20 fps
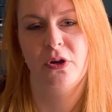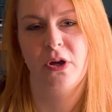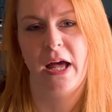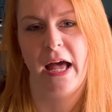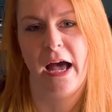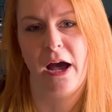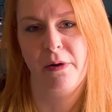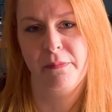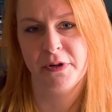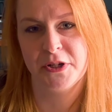
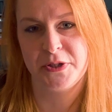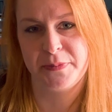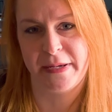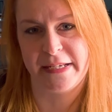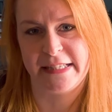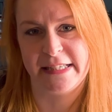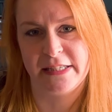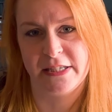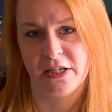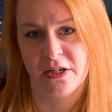how much
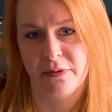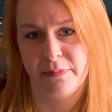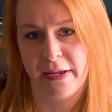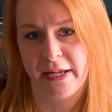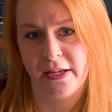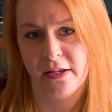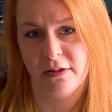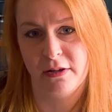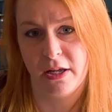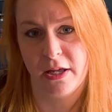space it's going to
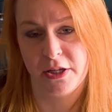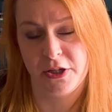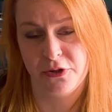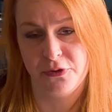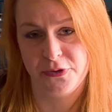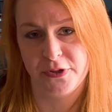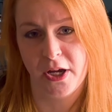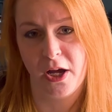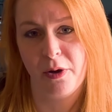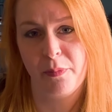make uh,
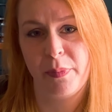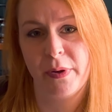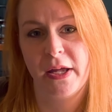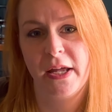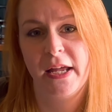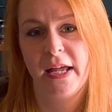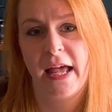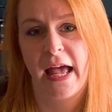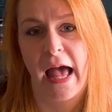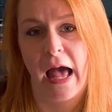use up
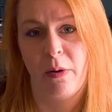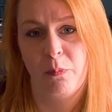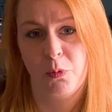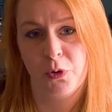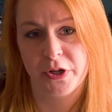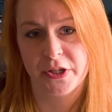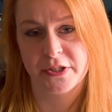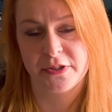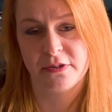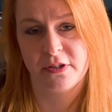and
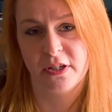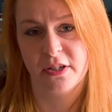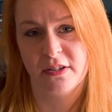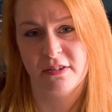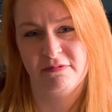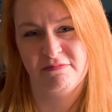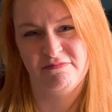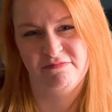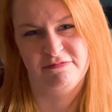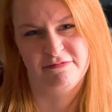what it's going
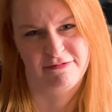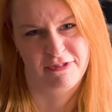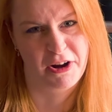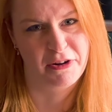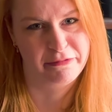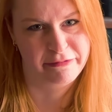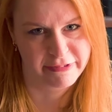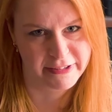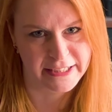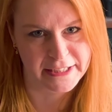to
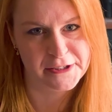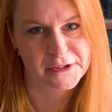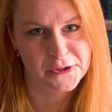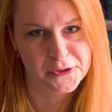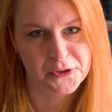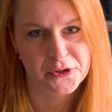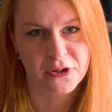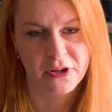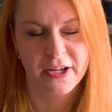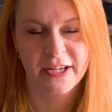roughly
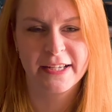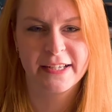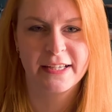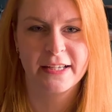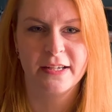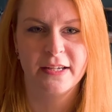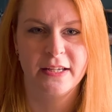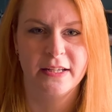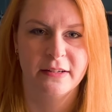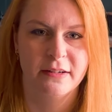look like
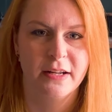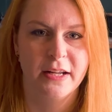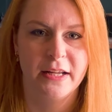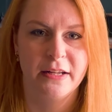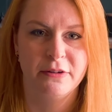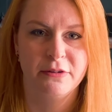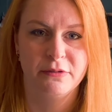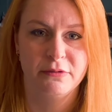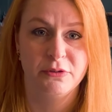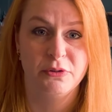in
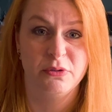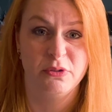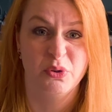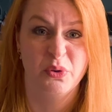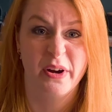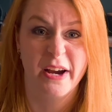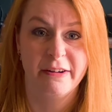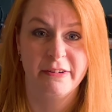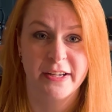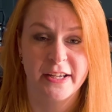in
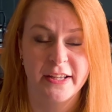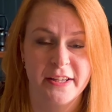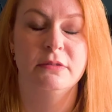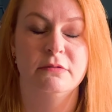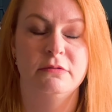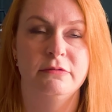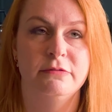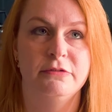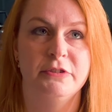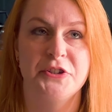your area that
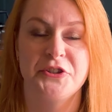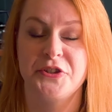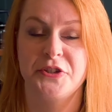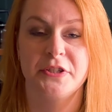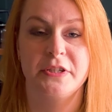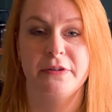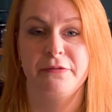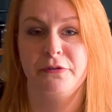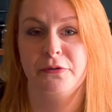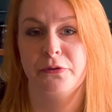for
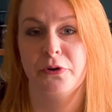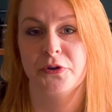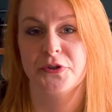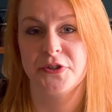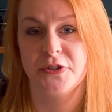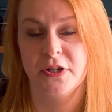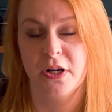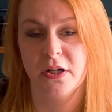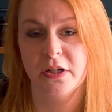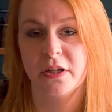instance if you've got a
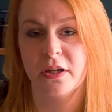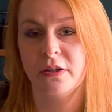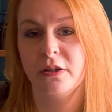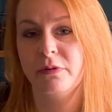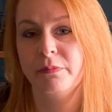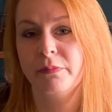snug you